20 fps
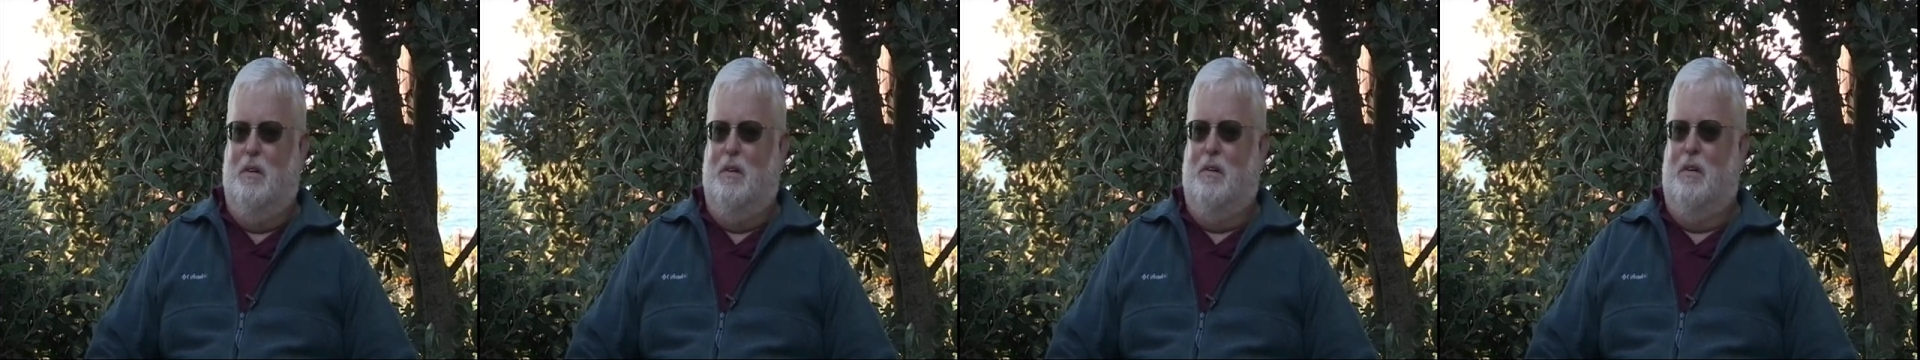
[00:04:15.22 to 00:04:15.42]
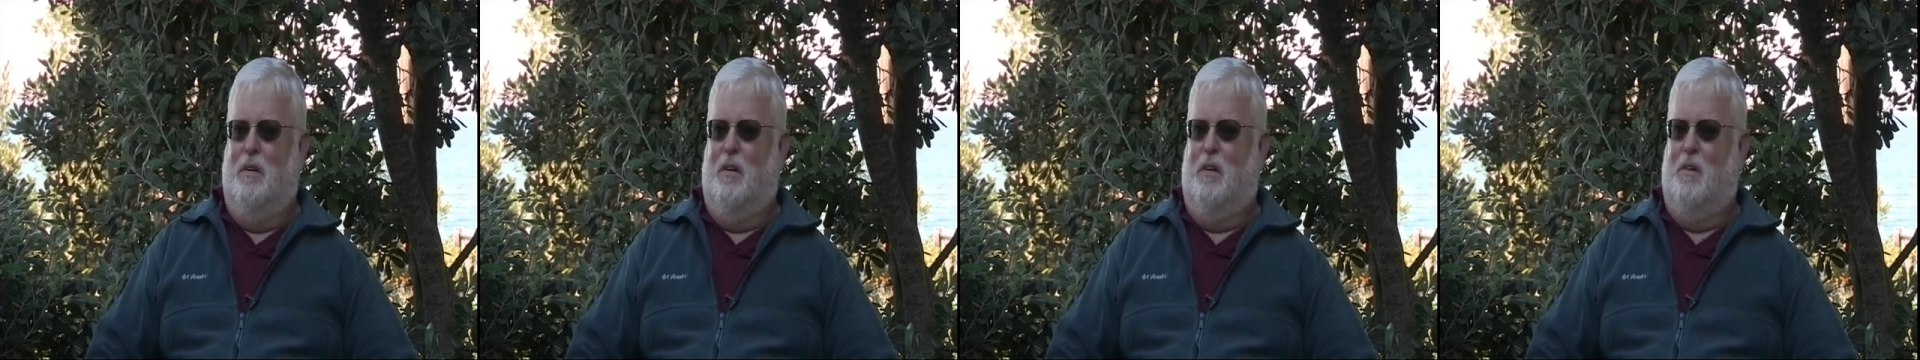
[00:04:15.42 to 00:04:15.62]

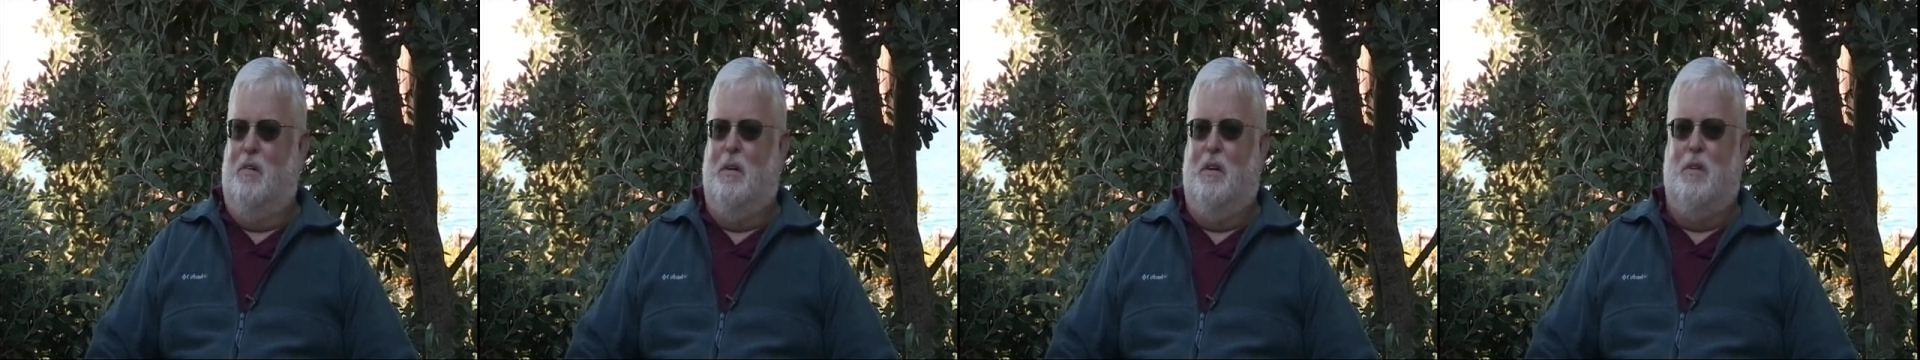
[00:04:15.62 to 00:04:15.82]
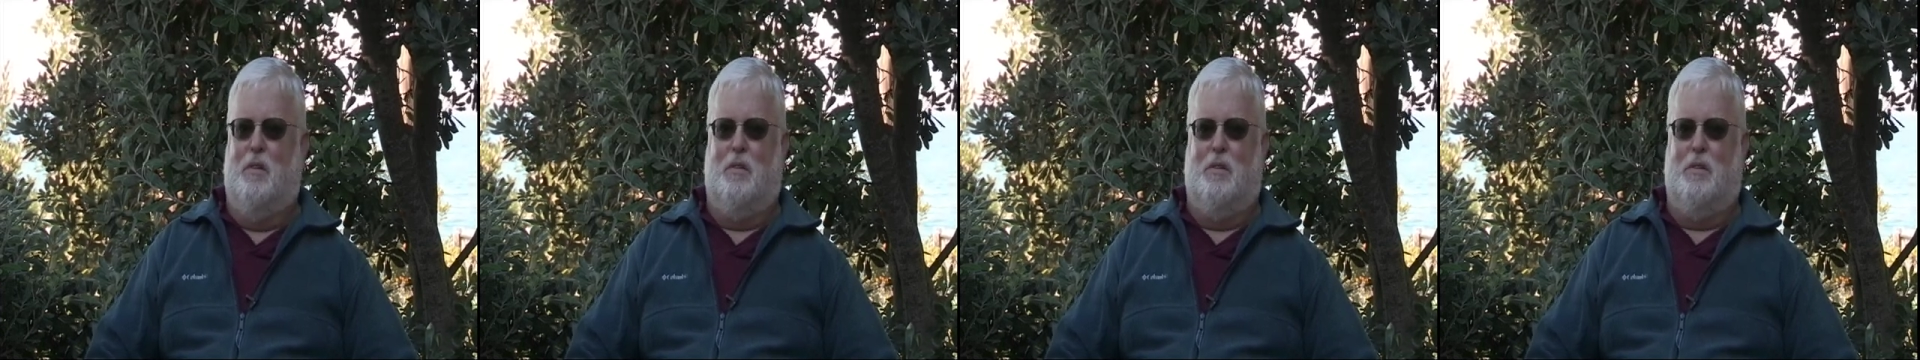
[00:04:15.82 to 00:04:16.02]
You know,
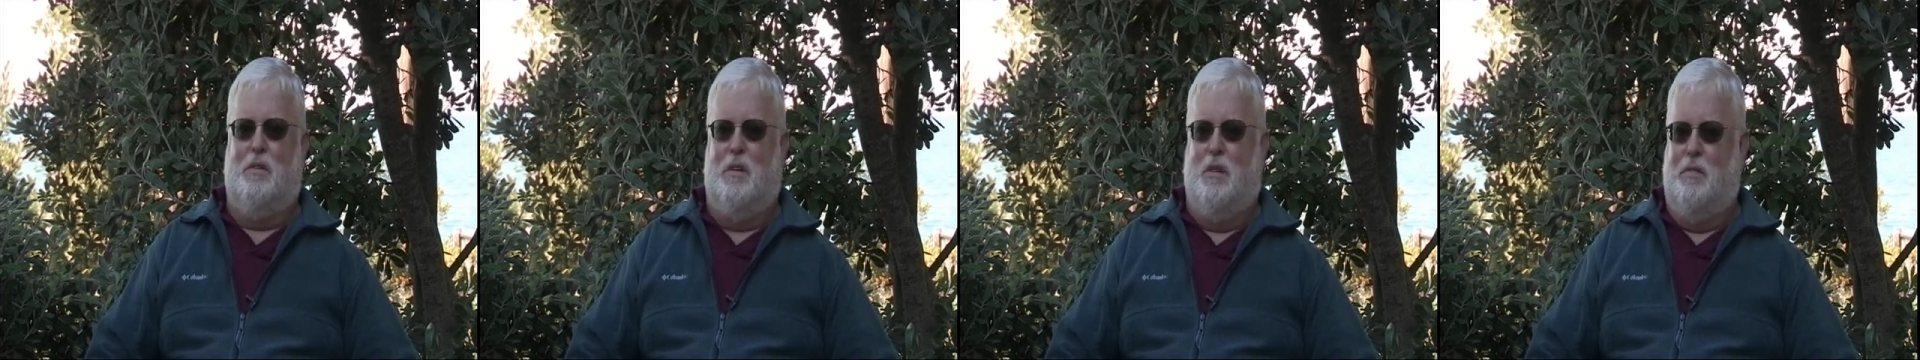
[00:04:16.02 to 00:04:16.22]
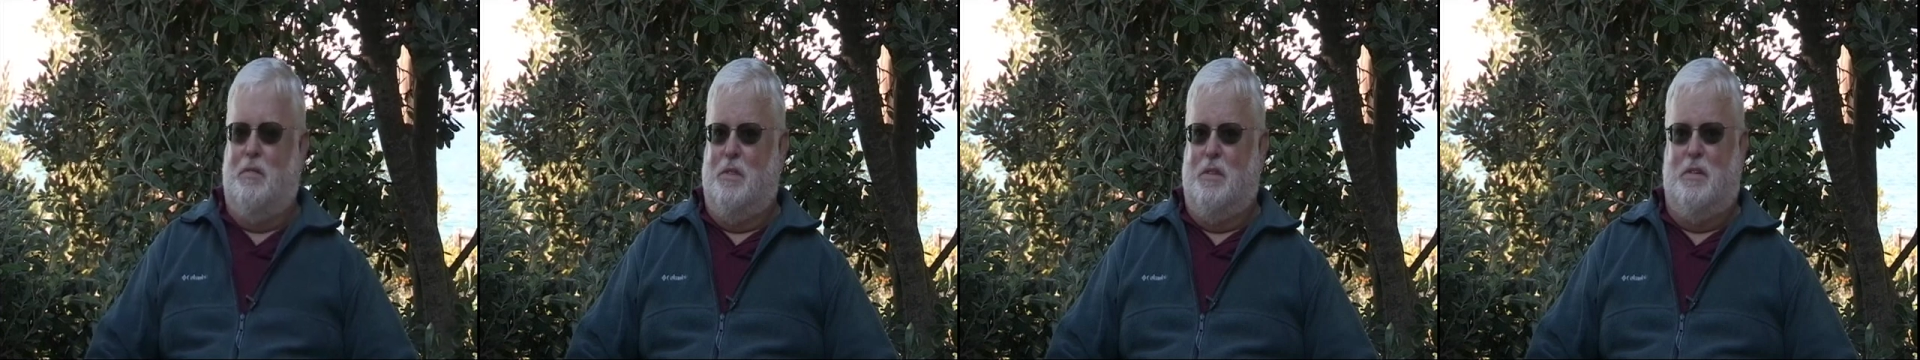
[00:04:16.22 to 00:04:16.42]
he was
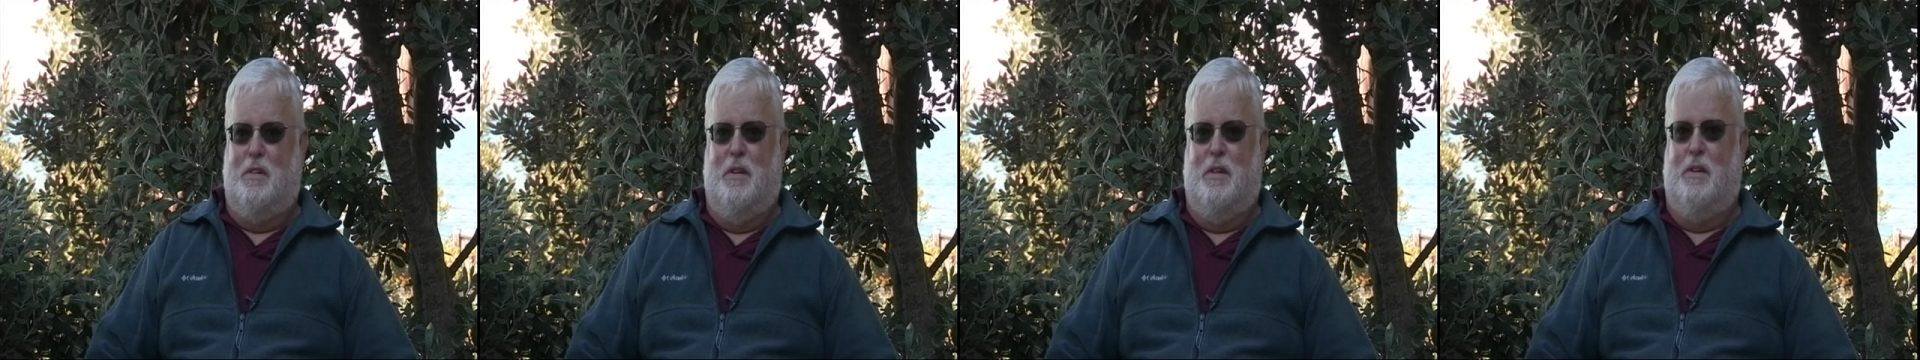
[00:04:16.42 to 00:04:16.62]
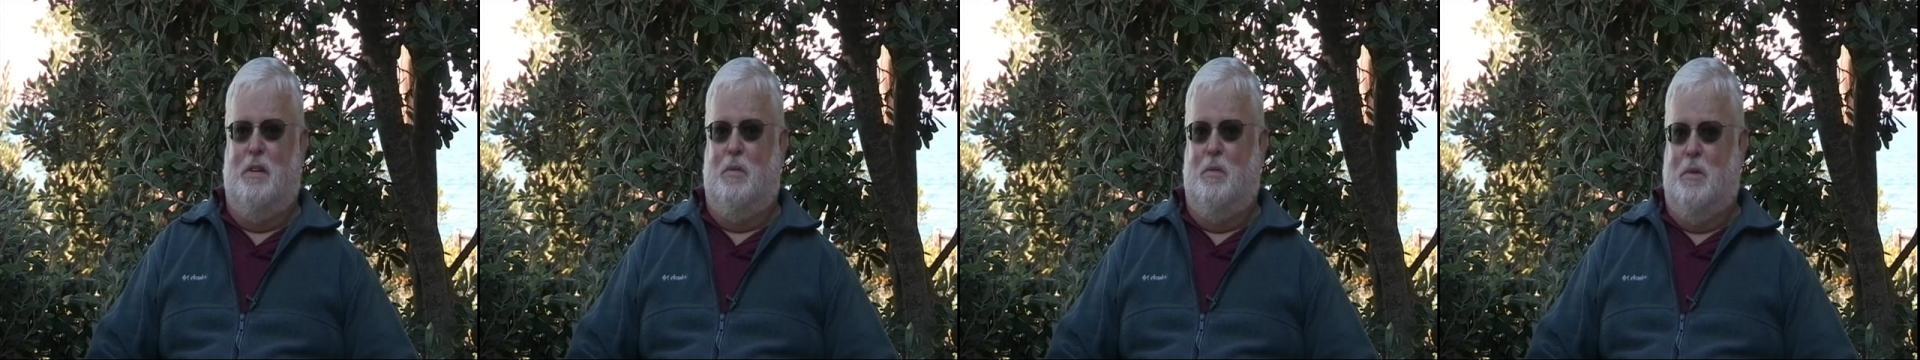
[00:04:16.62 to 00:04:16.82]

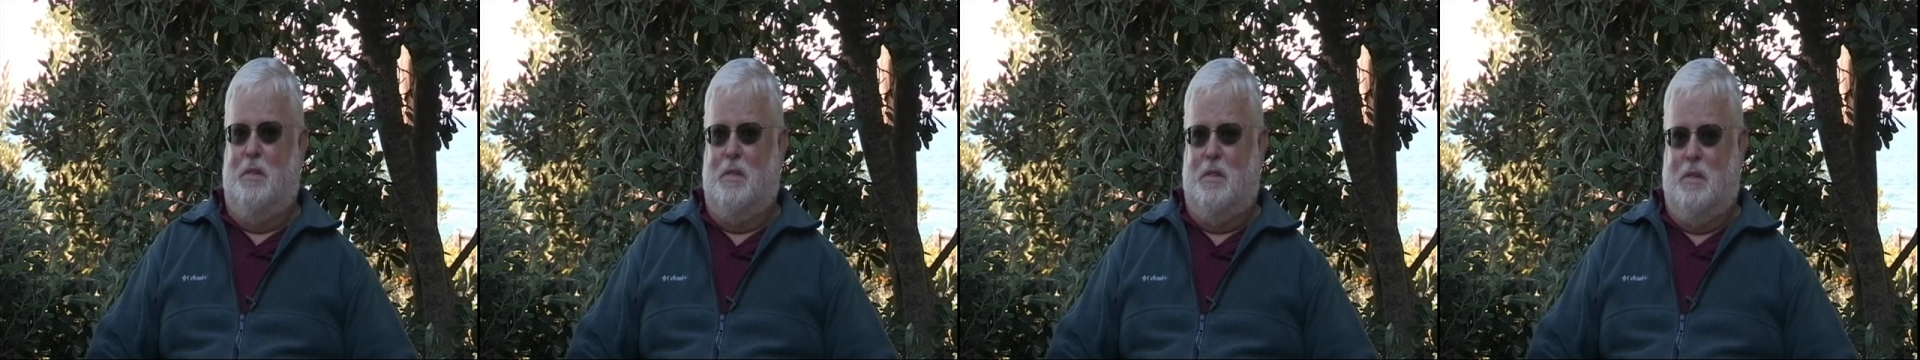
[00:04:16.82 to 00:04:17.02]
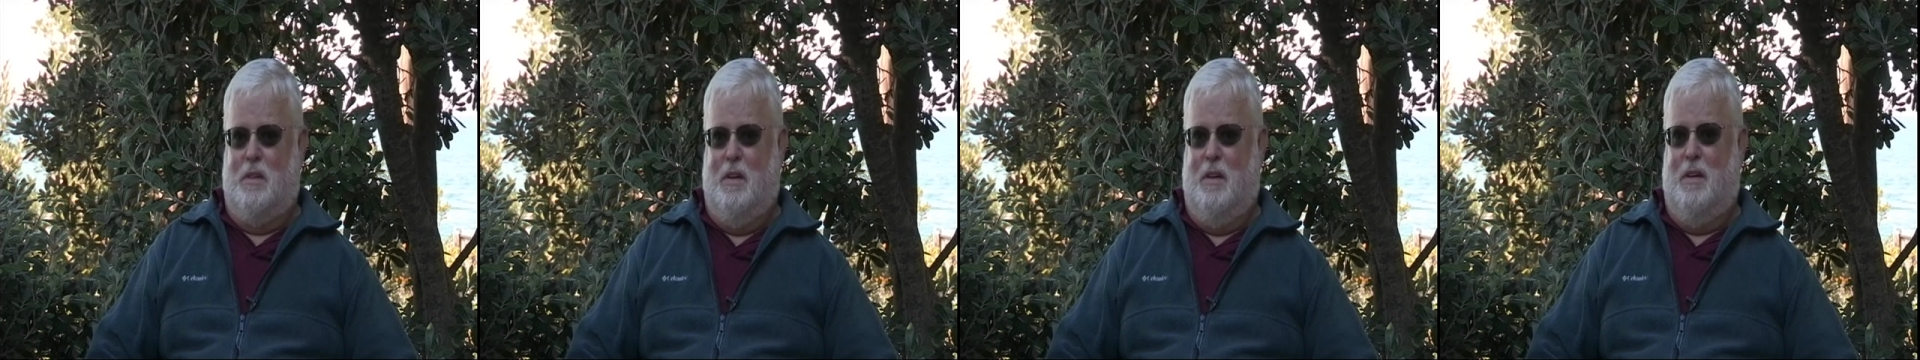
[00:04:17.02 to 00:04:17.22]
devastated when
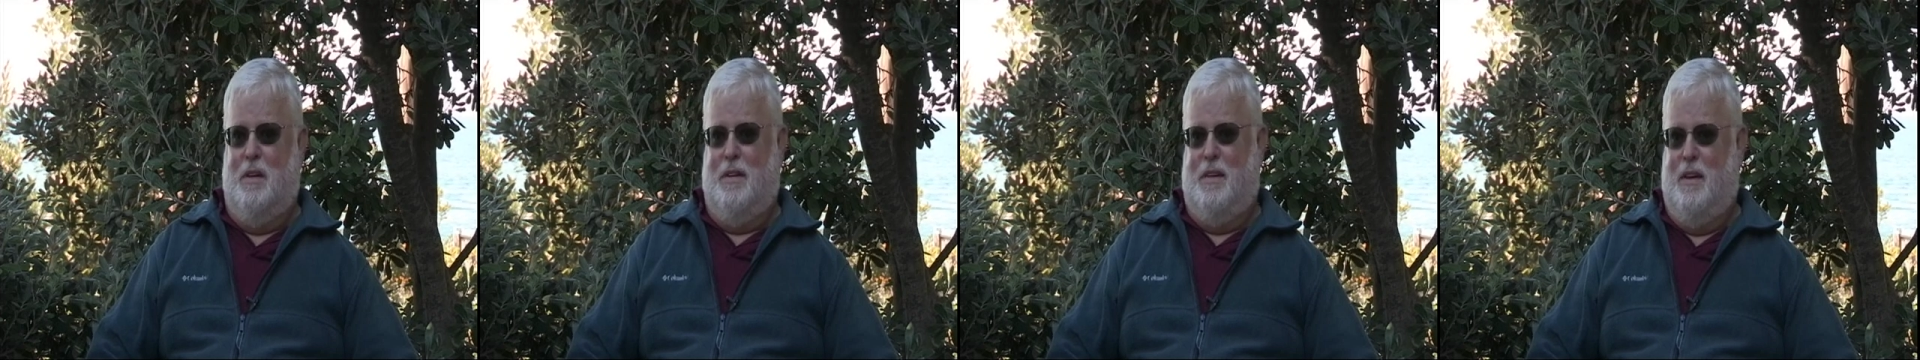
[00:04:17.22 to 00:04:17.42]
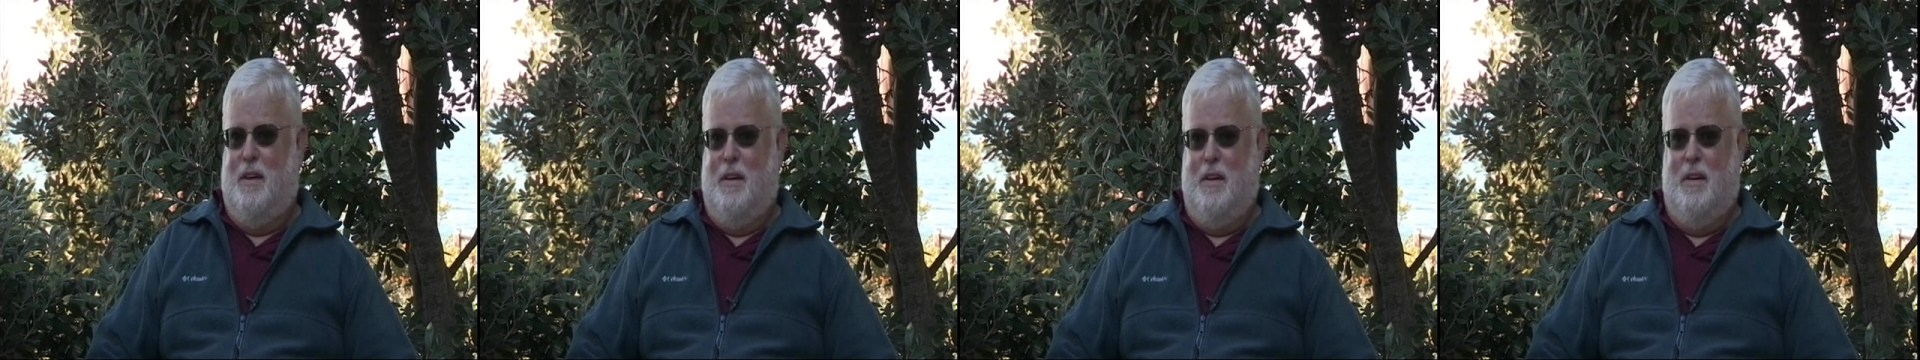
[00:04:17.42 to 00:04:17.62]

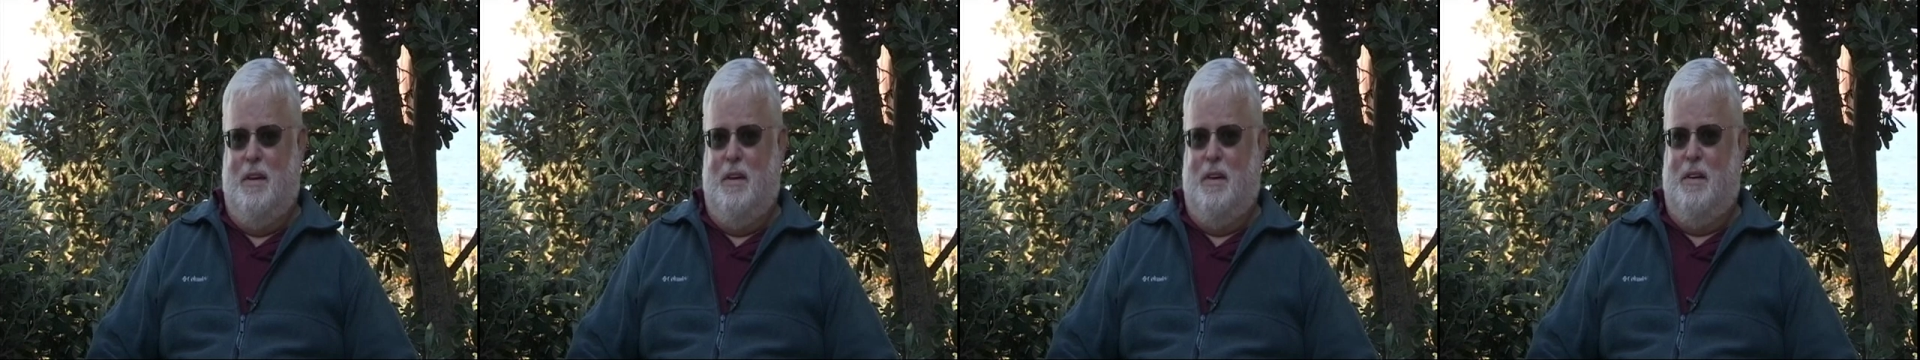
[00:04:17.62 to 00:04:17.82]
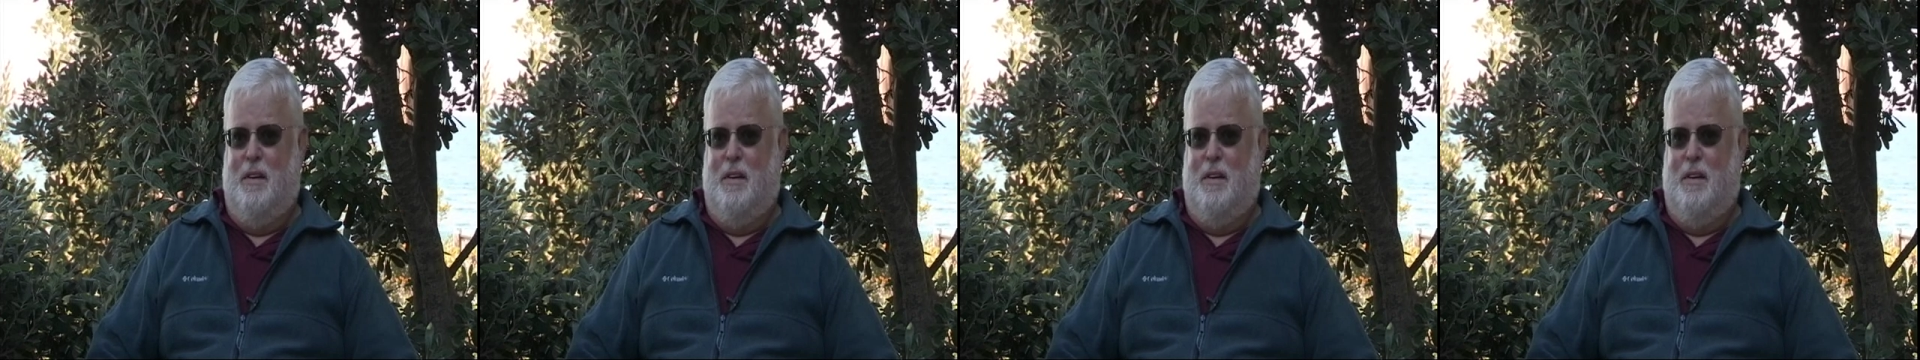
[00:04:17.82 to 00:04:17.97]
Scott died,